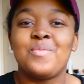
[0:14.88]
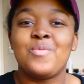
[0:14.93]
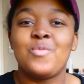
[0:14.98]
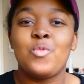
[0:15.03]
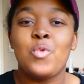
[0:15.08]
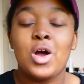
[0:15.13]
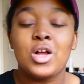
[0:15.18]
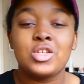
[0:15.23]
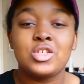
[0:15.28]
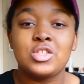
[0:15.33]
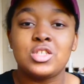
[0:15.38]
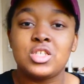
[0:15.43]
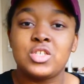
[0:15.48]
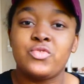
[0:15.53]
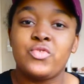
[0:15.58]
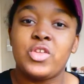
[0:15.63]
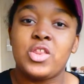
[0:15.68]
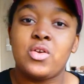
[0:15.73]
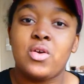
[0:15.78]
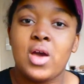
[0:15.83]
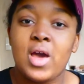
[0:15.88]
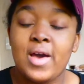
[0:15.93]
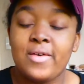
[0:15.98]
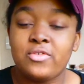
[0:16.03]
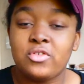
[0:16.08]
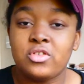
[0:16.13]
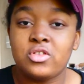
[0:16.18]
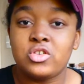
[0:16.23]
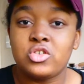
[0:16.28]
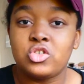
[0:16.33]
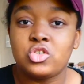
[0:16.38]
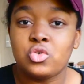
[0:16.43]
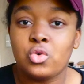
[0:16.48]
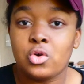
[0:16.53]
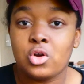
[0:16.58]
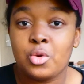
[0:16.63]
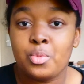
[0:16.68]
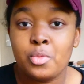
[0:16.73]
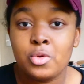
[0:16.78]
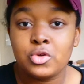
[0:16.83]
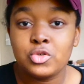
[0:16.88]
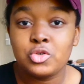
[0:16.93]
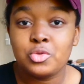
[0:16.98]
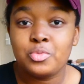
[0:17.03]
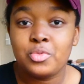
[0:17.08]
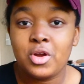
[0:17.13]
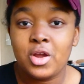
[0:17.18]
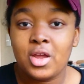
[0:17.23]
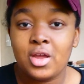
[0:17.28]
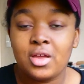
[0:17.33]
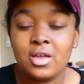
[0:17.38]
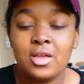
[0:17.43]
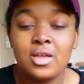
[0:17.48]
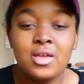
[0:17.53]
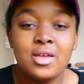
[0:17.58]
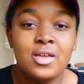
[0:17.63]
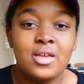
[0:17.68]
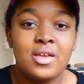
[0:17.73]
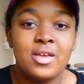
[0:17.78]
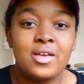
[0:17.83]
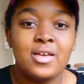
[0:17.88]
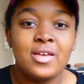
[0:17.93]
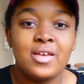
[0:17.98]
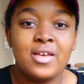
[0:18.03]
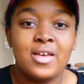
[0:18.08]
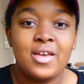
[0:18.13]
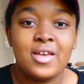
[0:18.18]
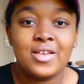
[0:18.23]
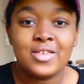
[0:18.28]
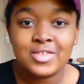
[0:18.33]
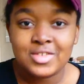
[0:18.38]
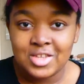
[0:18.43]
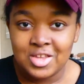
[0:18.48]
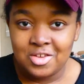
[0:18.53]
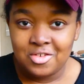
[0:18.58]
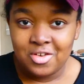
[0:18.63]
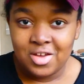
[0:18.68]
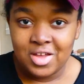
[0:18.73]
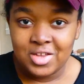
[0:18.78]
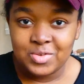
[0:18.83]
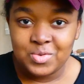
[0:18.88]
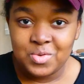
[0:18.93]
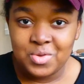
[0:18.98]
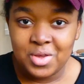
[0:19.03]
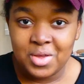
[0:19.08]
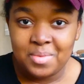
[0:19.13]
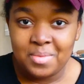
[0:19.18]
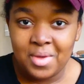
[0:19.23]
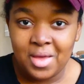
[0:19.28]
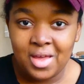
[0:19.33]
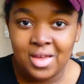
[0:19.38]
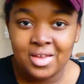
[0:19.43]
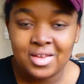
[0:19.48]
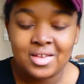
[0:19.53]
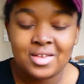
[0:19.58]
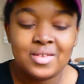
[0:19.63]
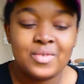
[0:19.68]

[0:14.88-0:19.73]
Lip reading: watch this video after this short commercial break, and I'll see you guys when you get back.